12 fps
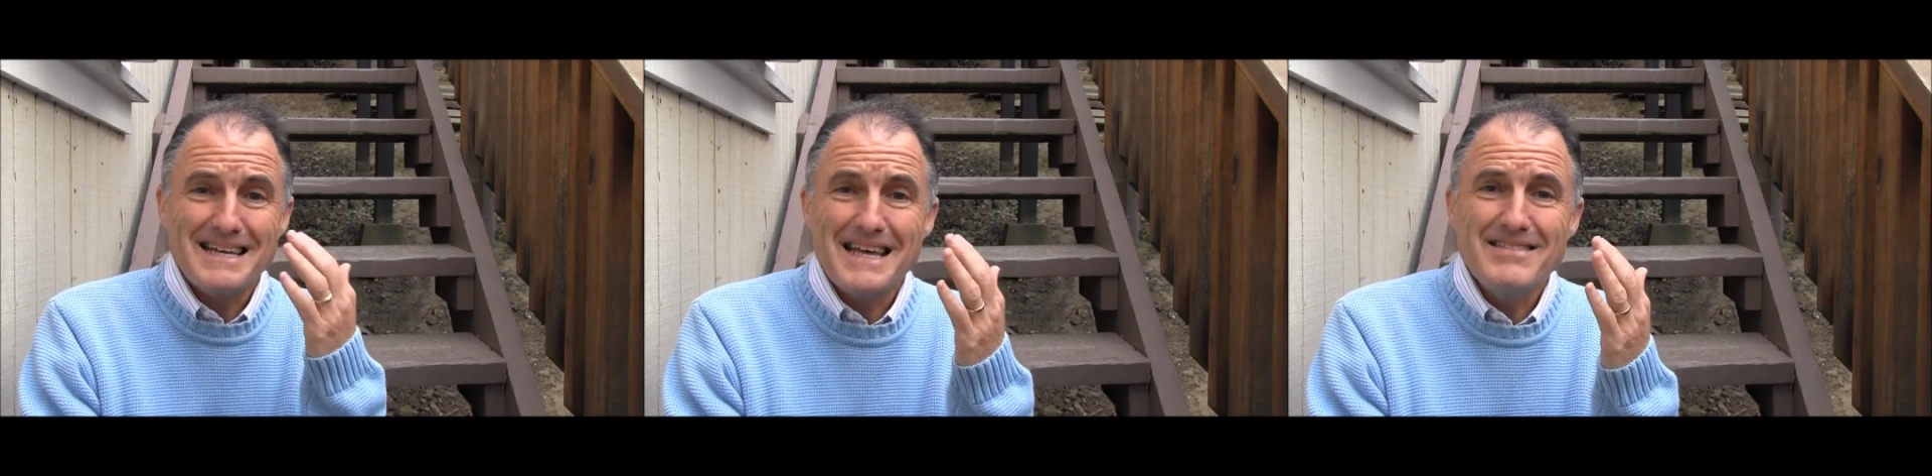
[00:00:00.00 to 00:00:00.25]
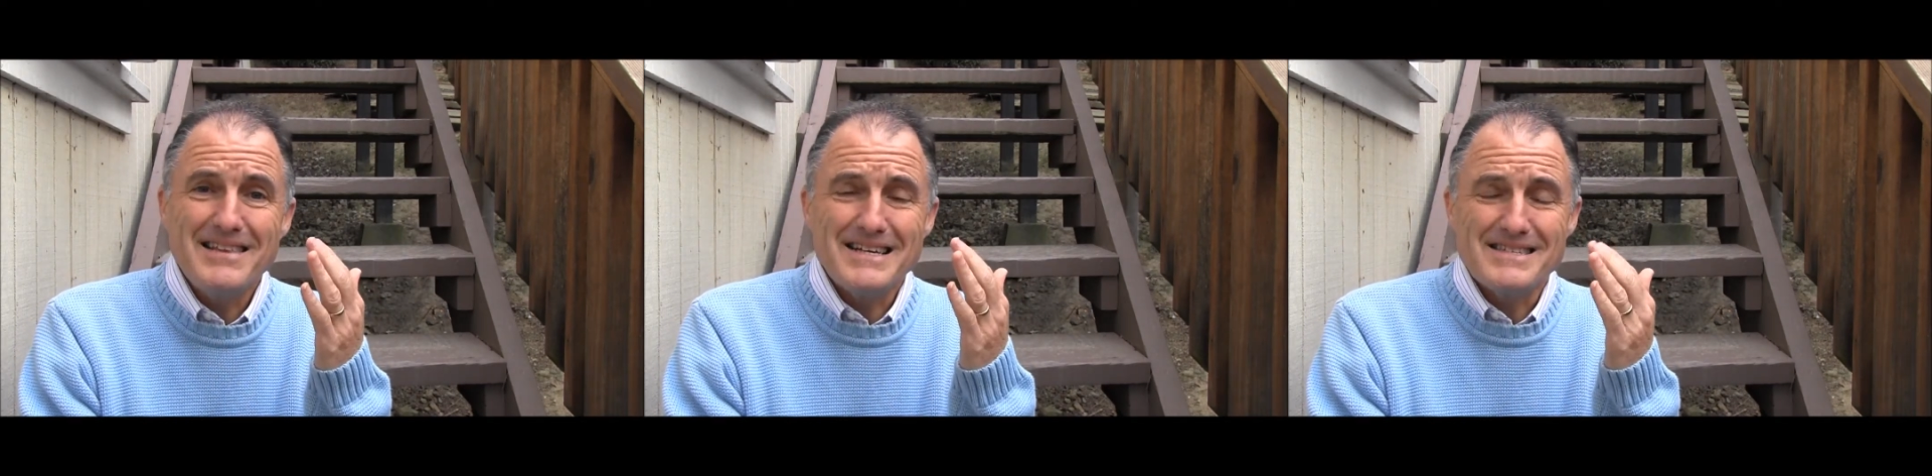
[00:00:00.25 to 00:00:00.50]

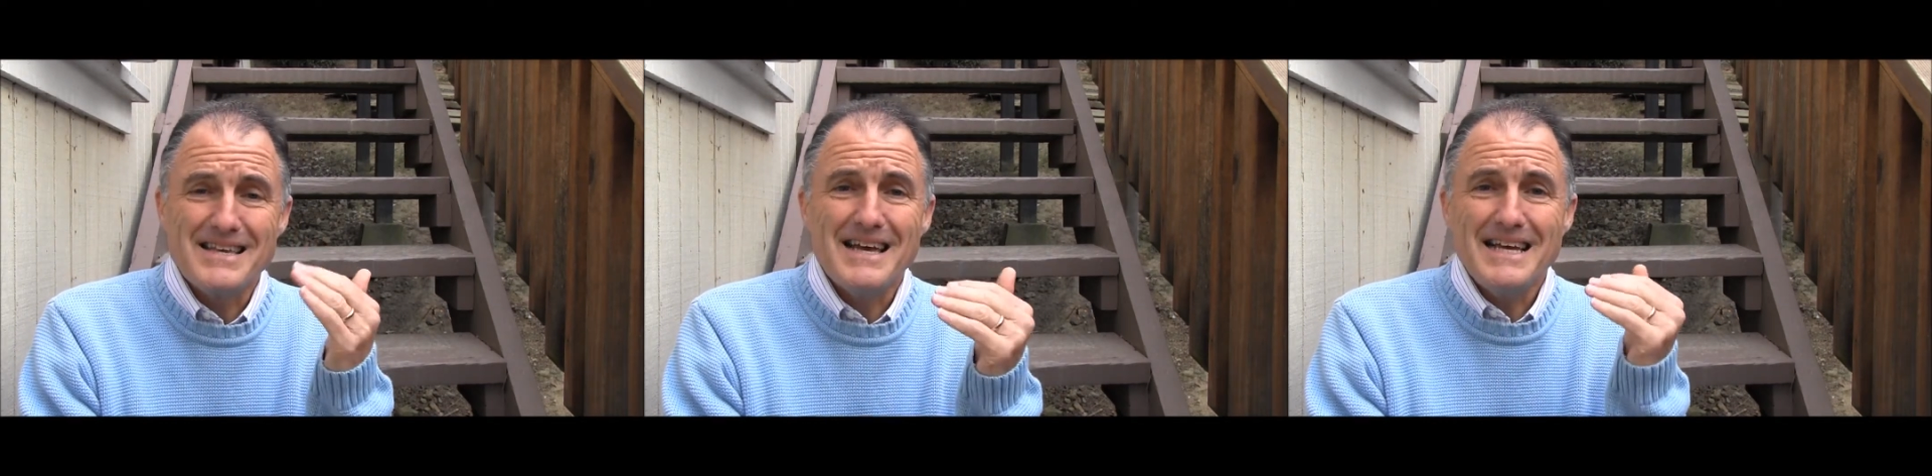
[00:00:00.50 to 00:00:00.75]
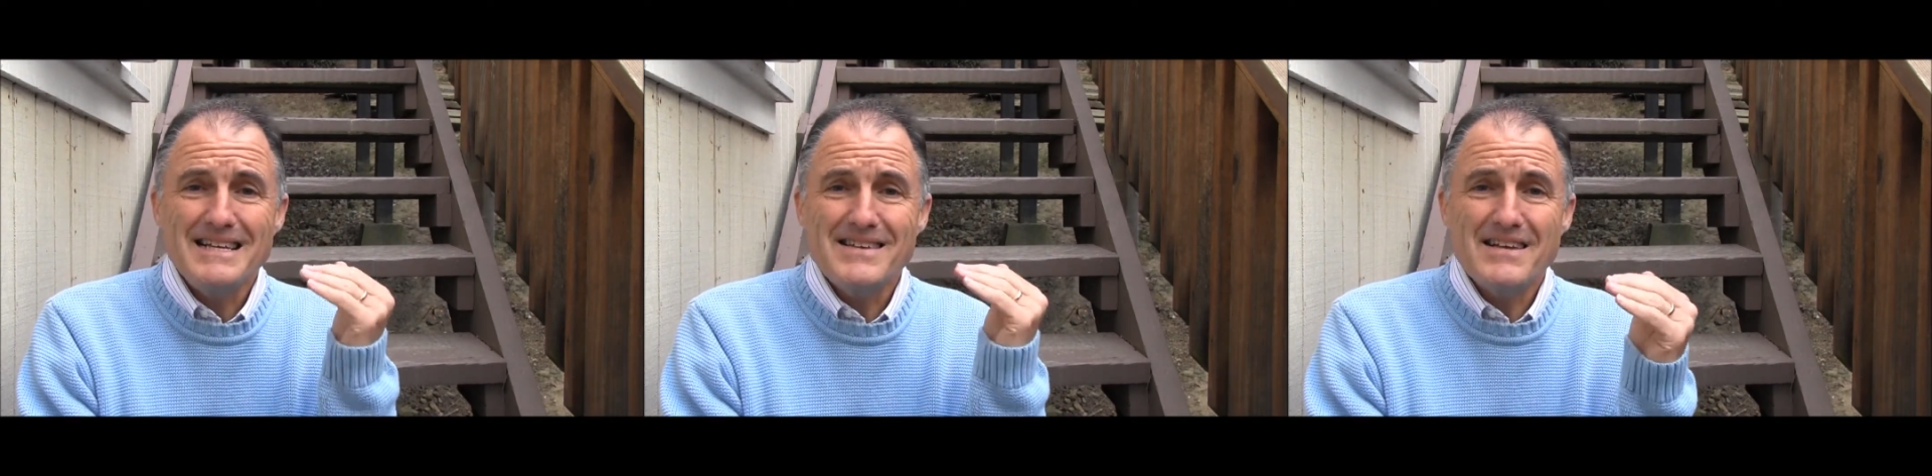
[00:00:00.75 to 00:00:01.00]
Get this.
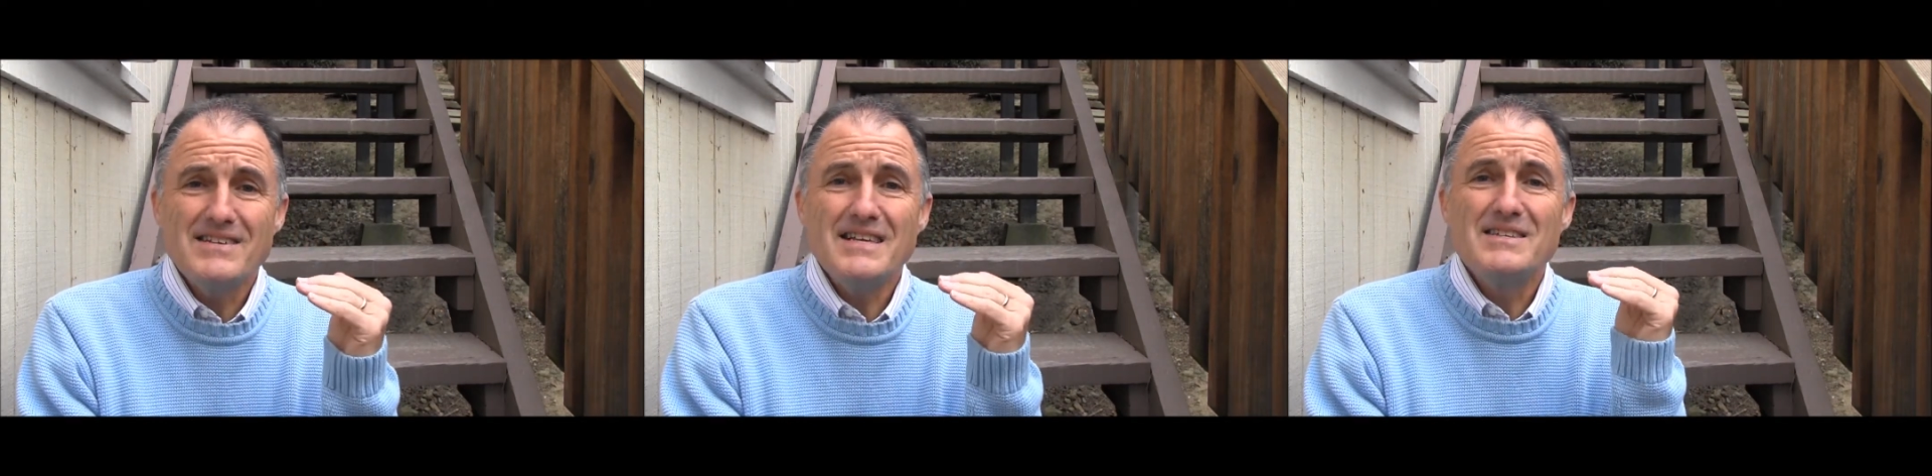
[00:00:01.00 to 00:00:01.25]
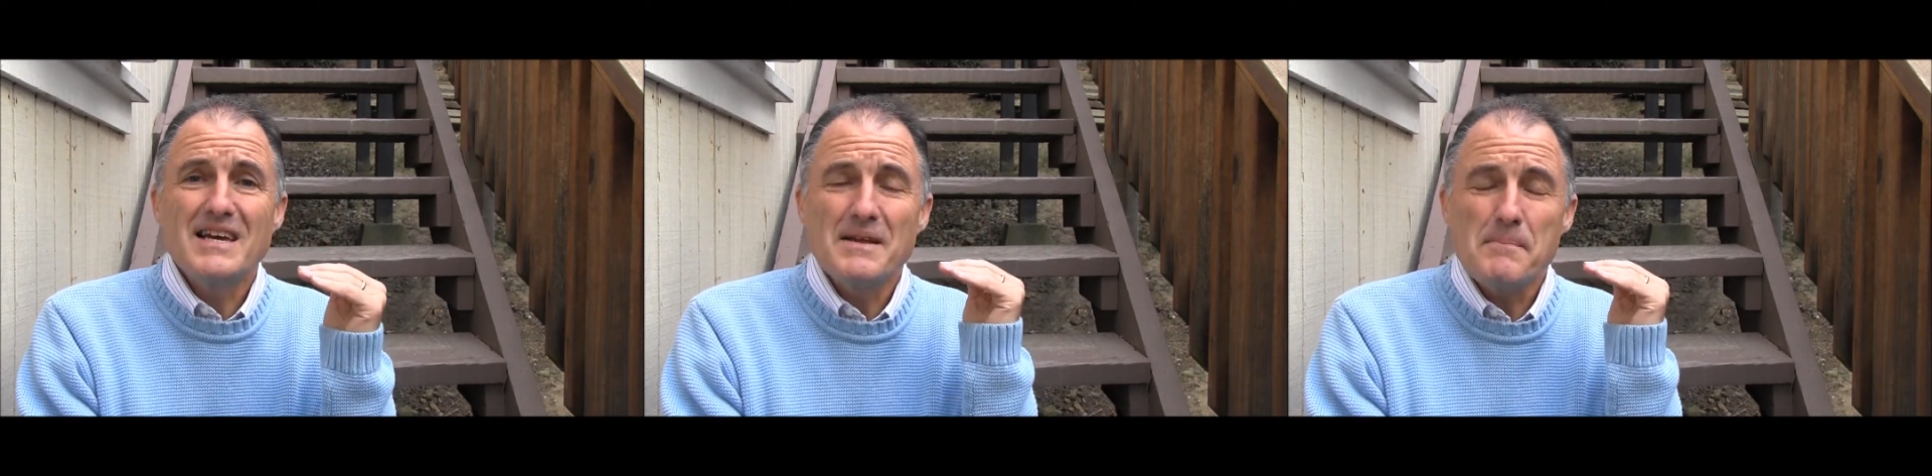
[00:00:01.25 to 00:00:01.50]
He says
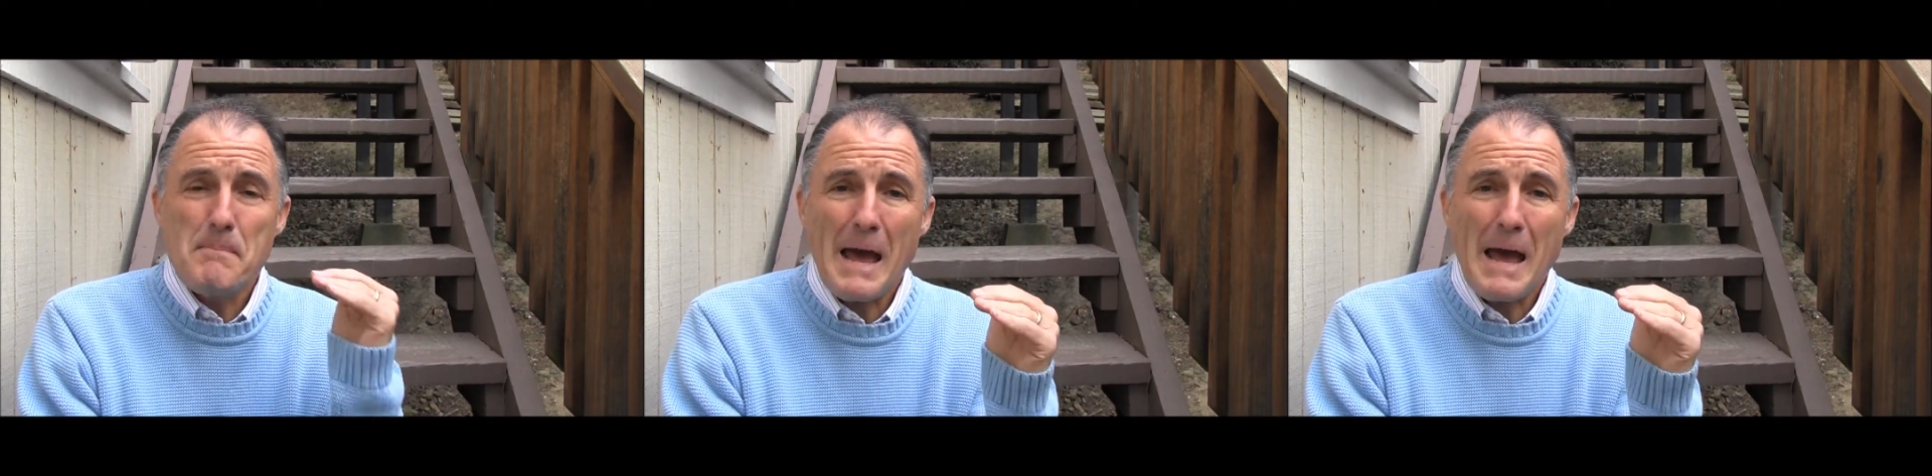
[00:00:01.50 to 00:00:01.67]
he's going to